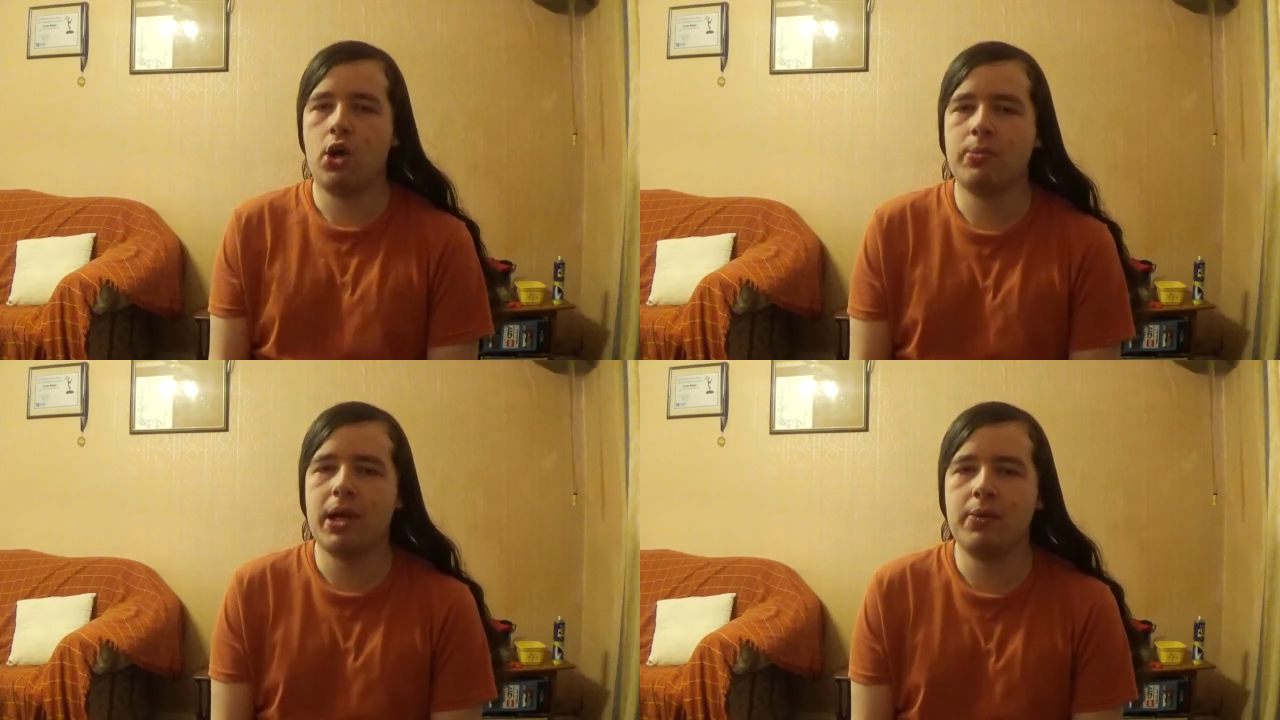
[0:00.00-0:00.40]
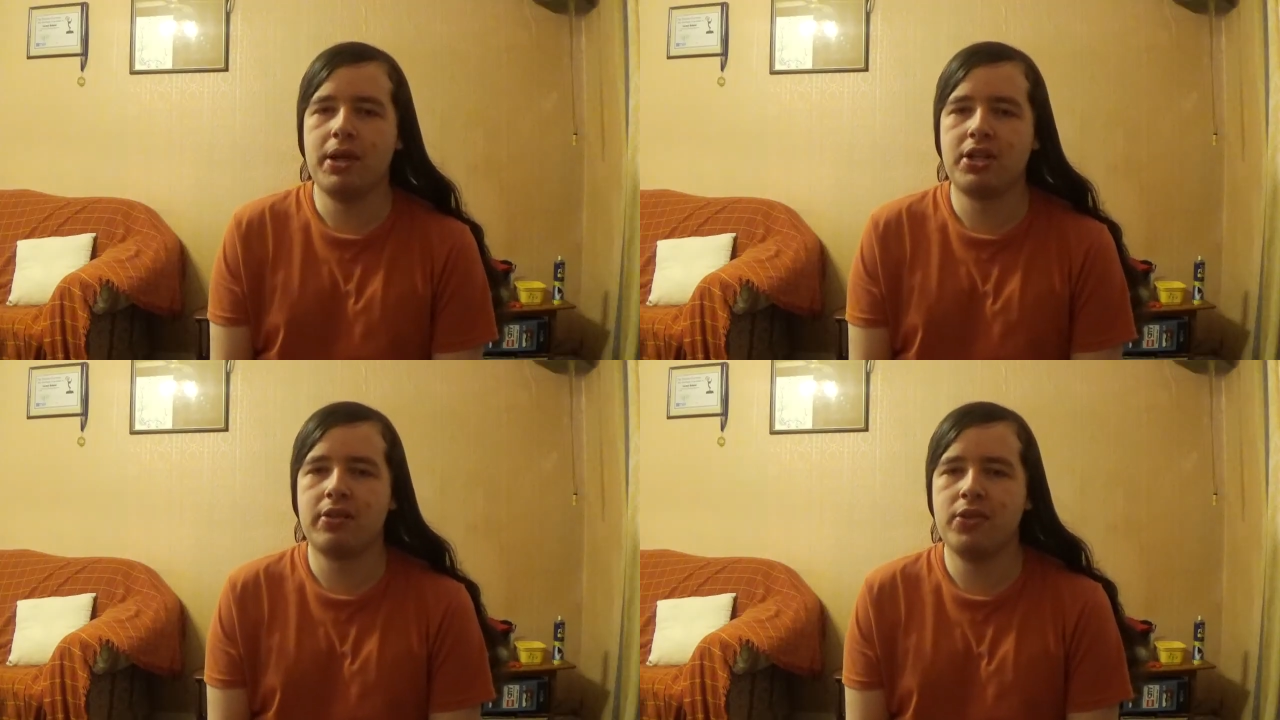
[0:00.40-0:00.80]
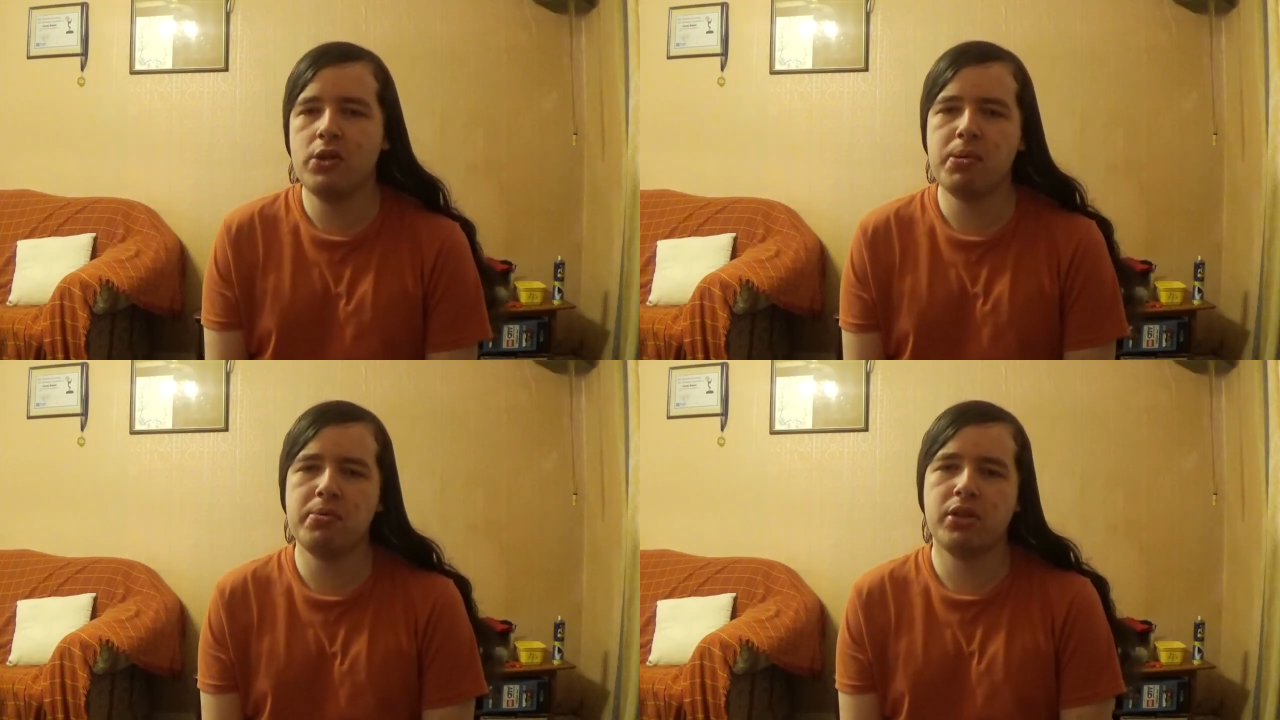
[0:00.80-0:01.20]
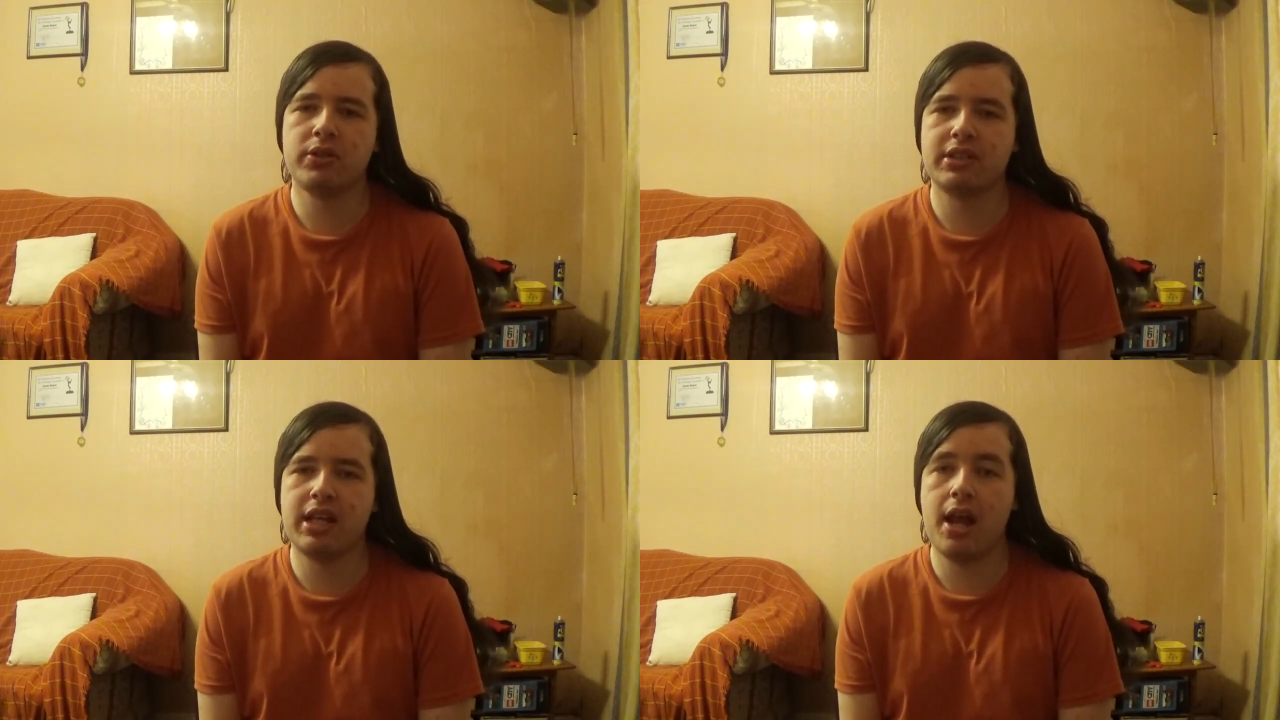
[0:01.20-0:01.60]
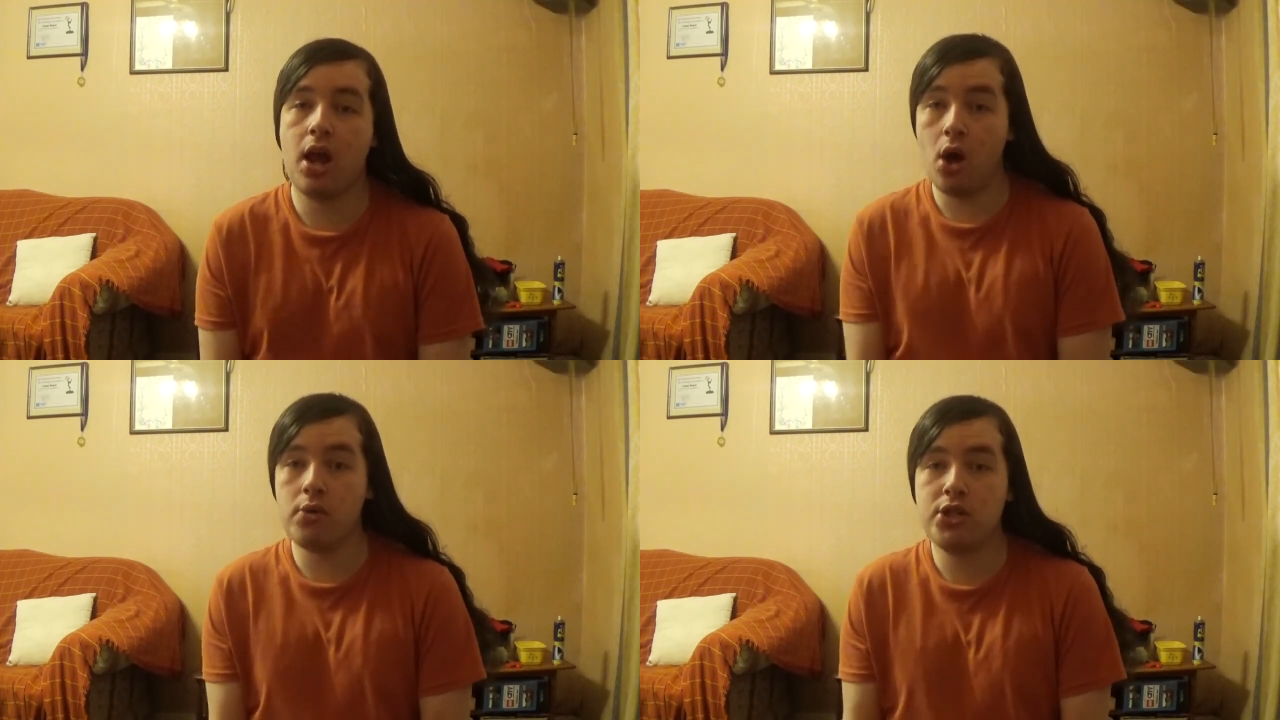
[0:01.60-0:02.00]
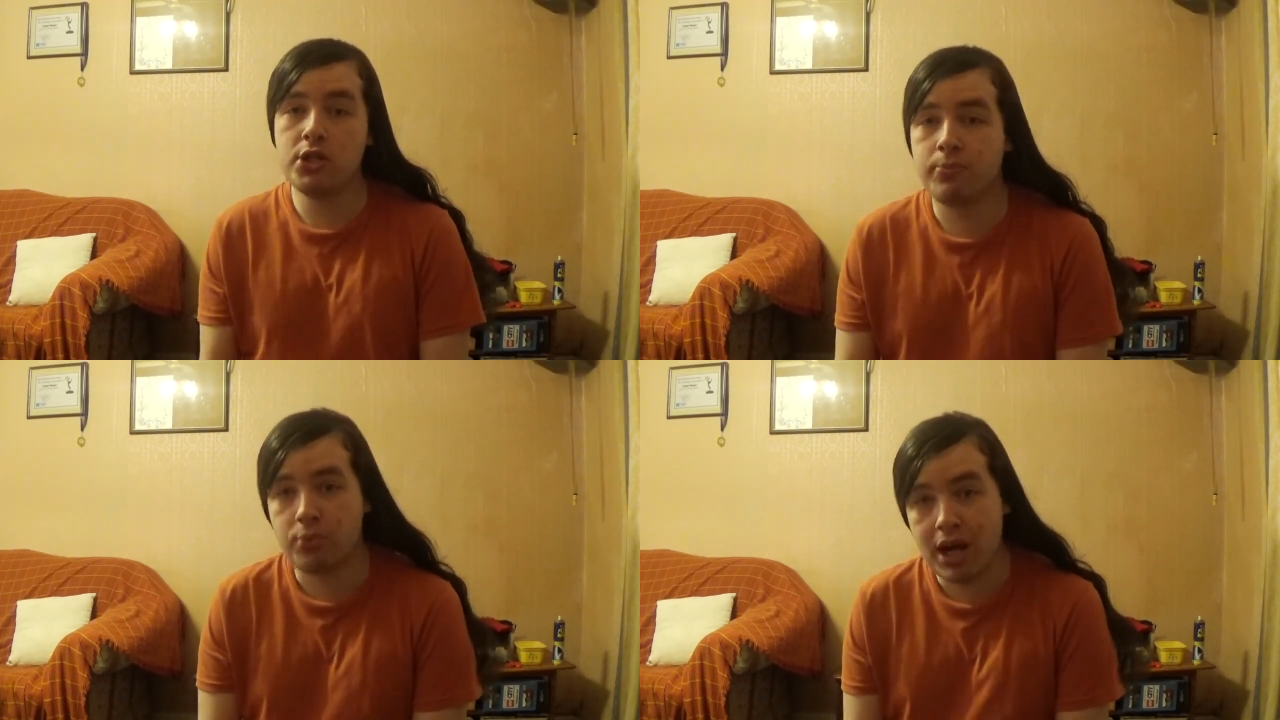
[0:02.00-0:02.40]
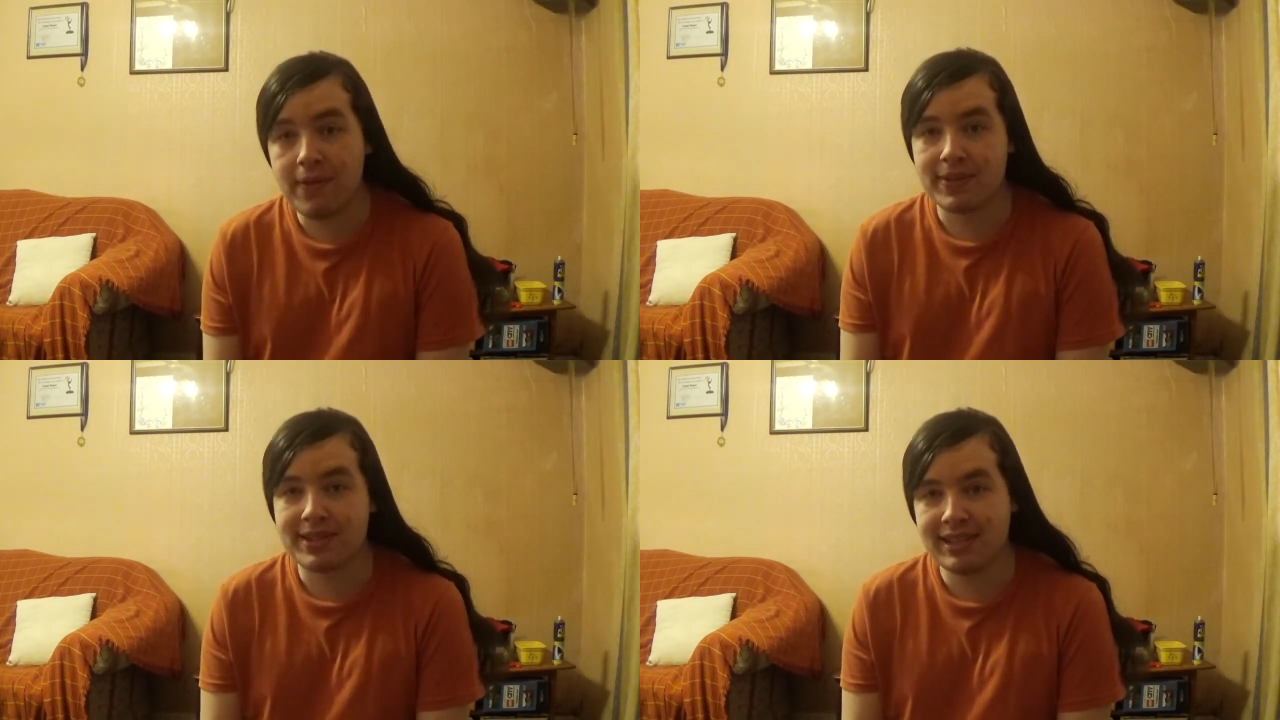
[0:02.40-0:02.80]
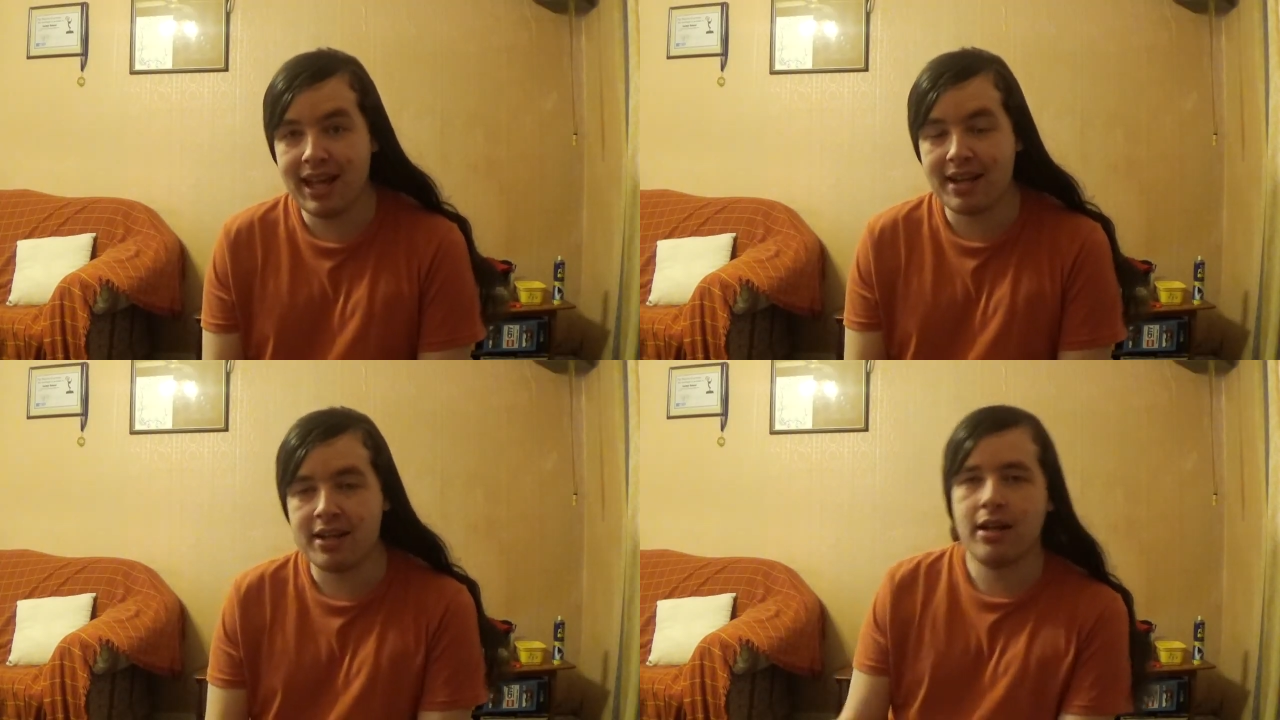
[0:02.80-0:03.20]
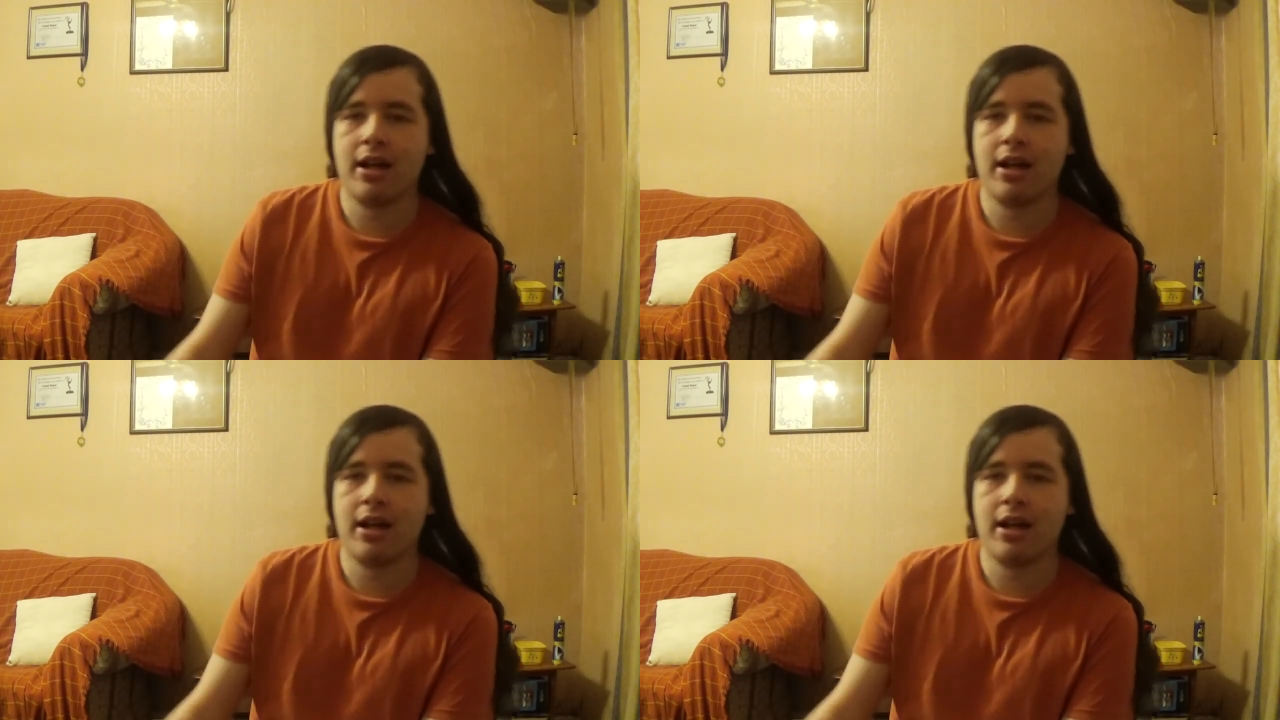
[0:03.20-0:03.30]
Oh, and by the way, to the few people who say, oh, use Brave instead,